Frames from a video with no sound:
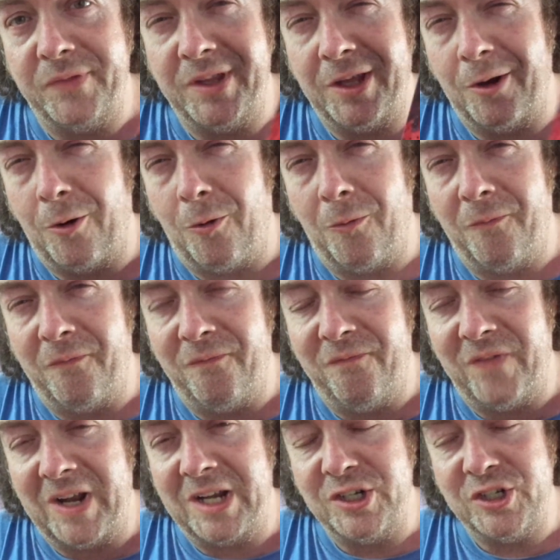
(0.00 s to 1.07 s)
you know,
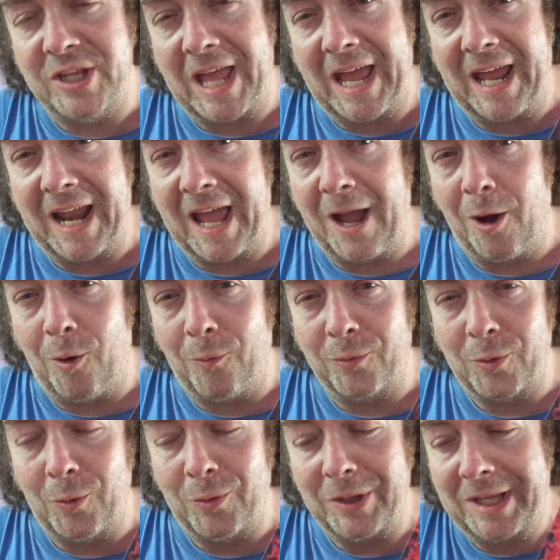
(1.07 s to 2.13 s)
finish that out.
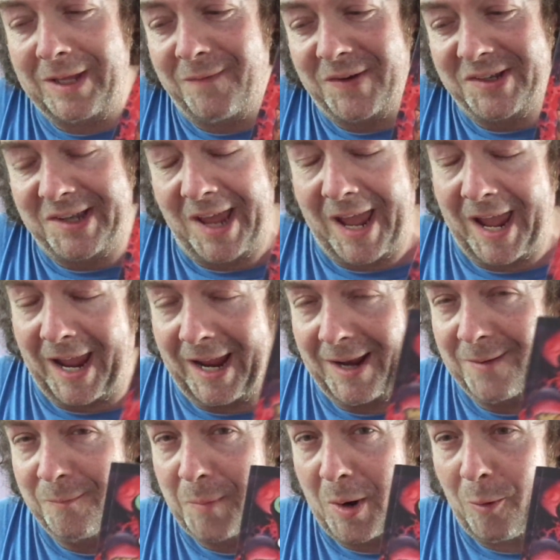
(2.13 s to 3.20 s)
Don't leave us
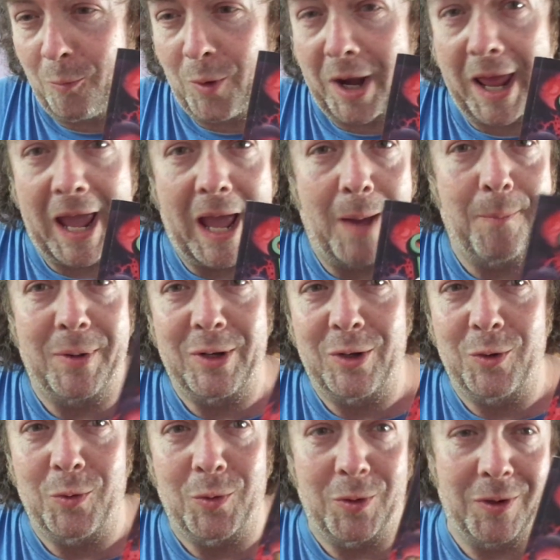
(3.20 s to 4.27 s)
hanging about what happened
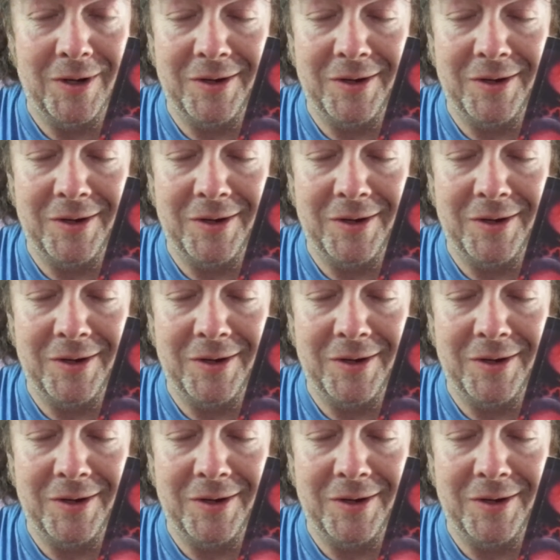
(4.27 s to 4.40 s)
to her